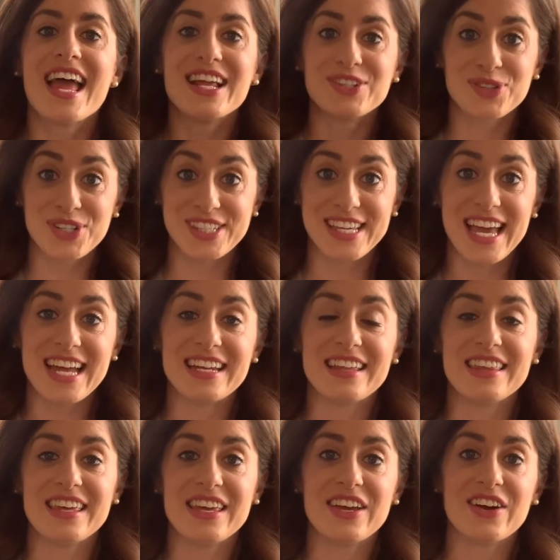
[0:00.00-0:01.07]
towards the end
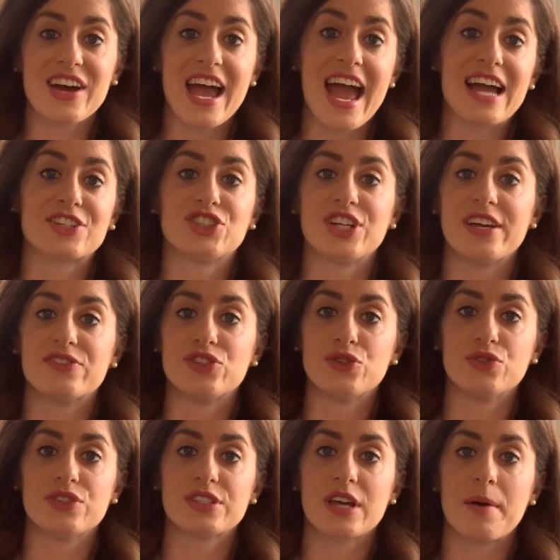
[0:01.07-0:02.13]
of the year, I actually have
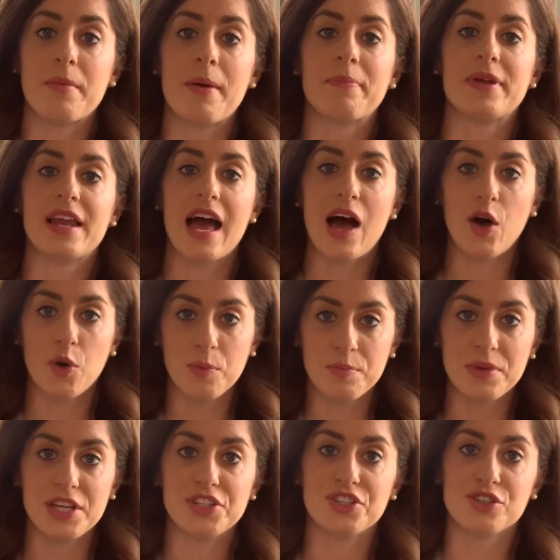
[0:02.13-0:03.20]
students come up and help
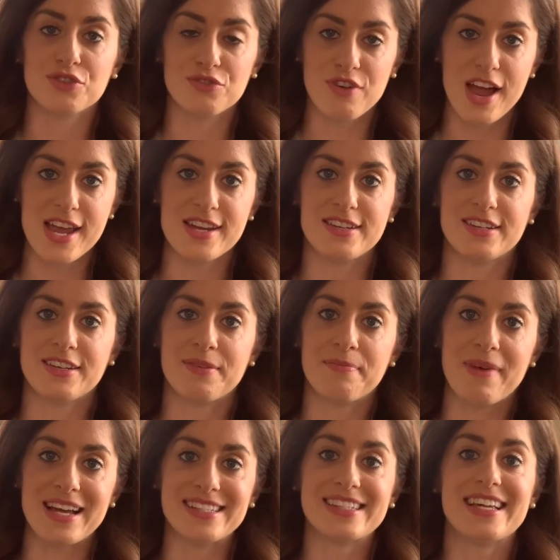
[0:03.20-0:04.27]
me to write
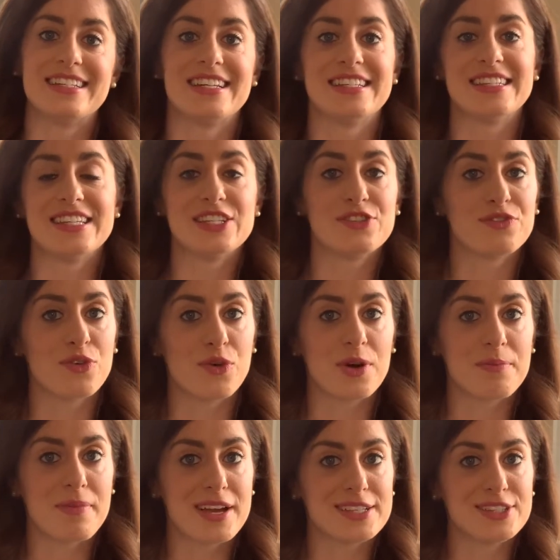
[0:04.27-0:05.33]
my sentences for
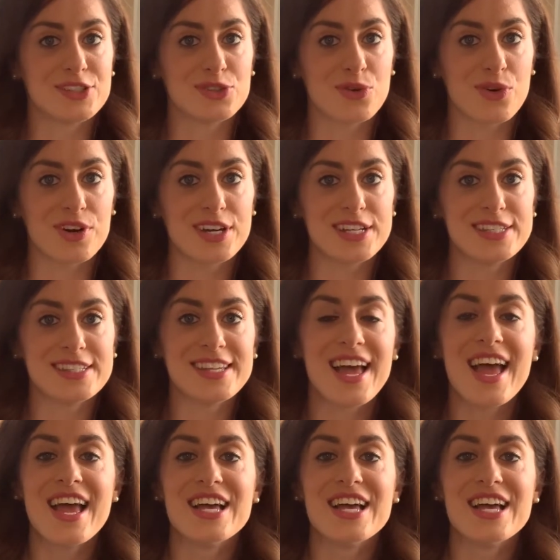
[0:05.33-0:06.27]
my stories.